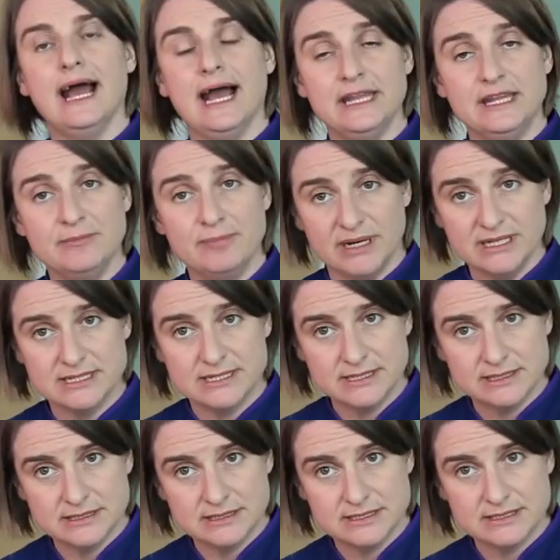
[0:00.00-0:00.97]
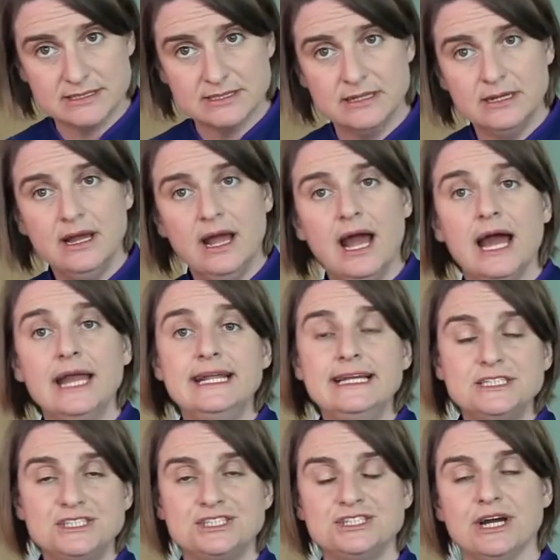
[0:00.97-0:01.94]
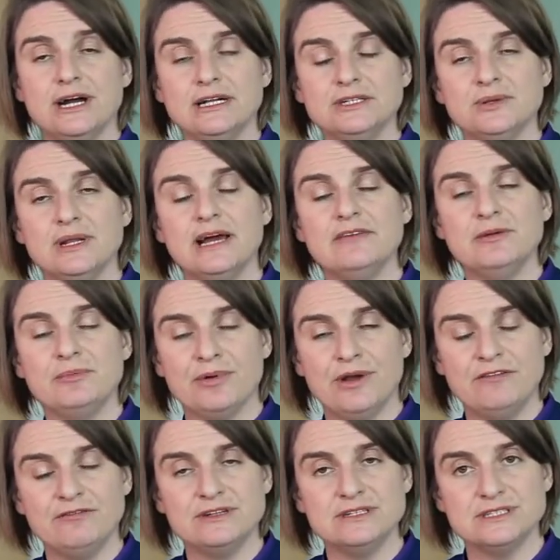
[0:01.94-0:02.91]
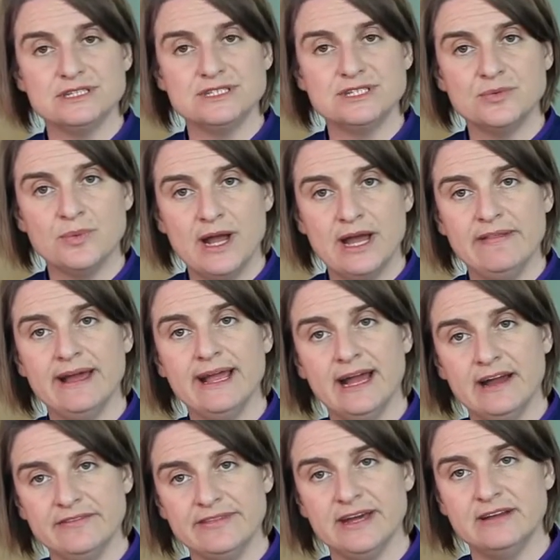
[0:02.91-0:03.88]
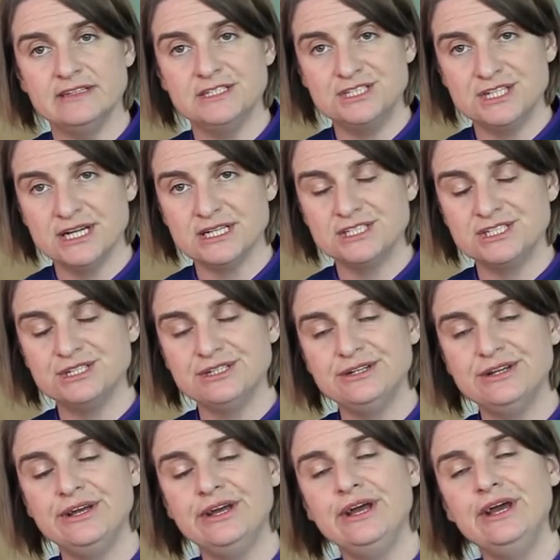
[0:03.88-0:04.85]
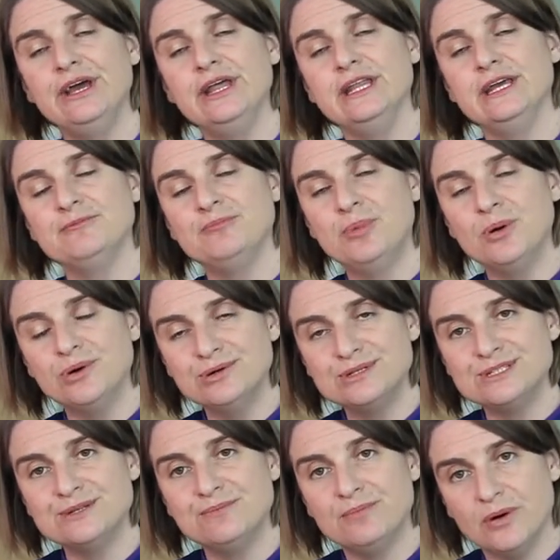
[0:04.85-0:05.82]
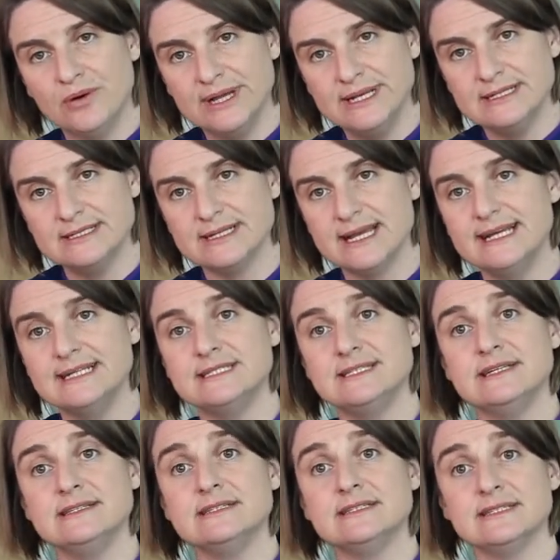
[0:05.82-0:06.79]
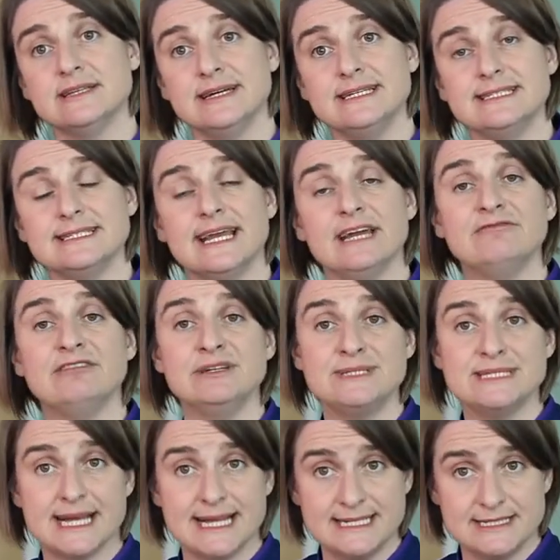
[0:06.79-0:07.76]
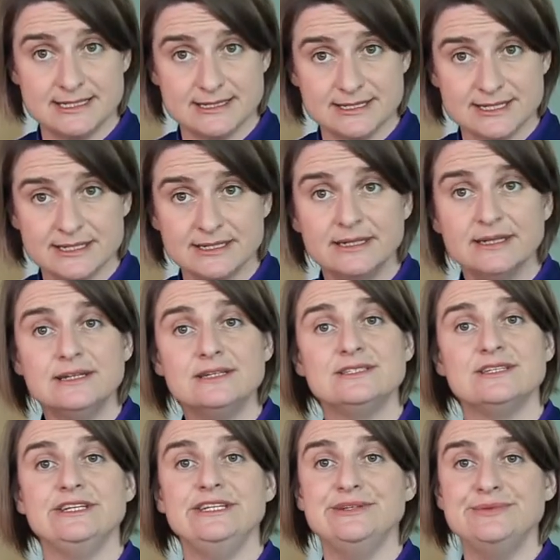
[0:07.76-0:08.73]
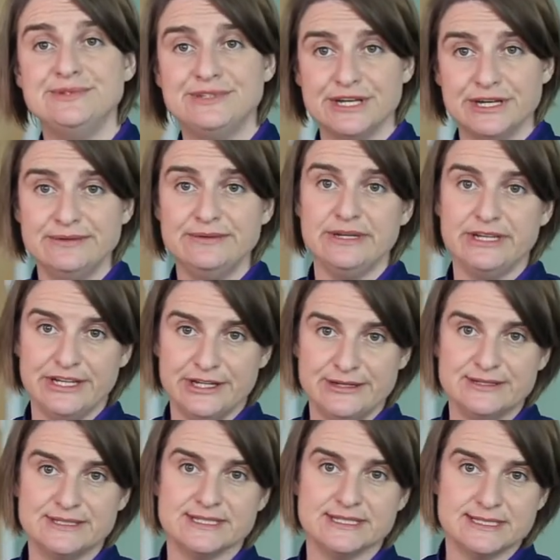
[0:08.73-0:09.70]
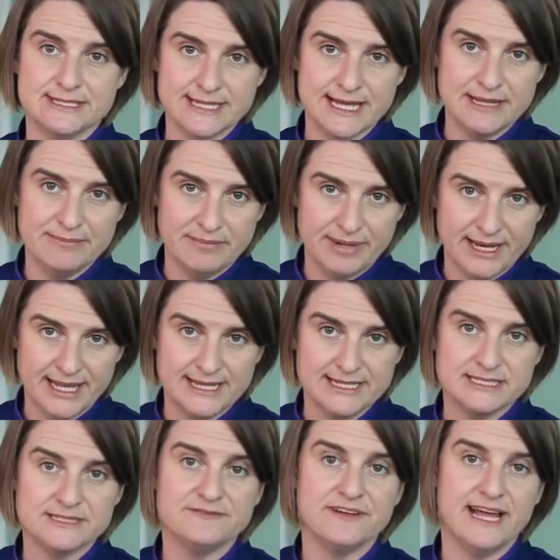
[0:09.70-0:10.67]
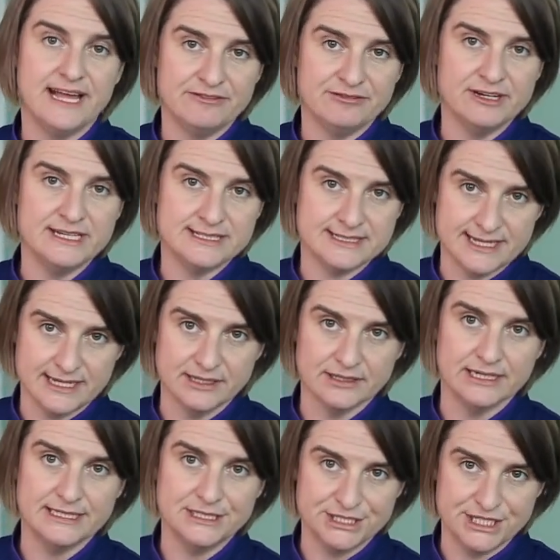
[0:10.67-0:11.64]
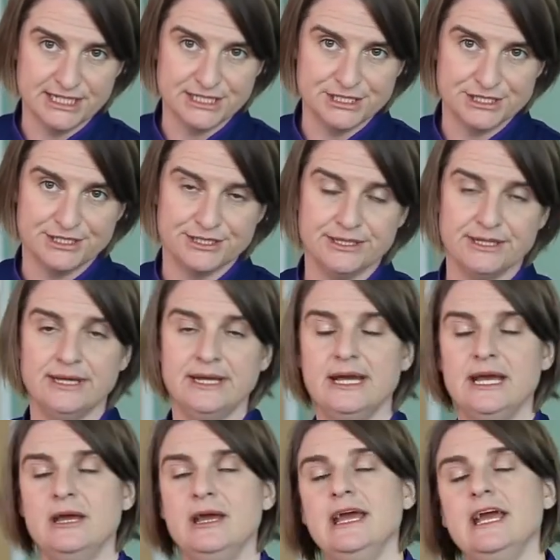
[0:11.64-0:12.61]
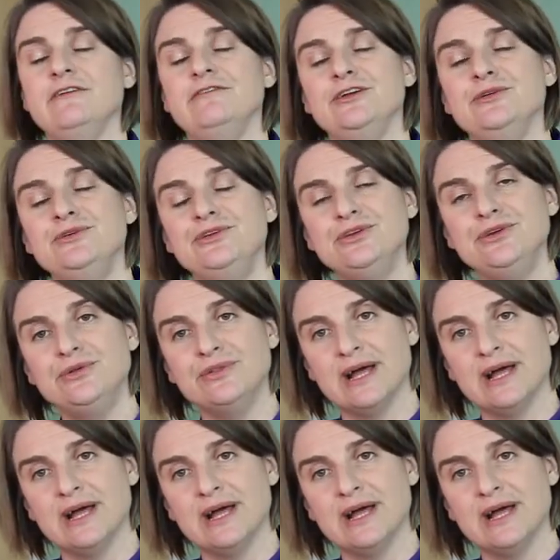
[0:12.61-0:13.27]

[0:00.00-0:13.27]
and the buttocks. And each child will have a preference as to where they have their injection. The important point is that the sites get rotated, so you don't use the same place for every single injection. If you do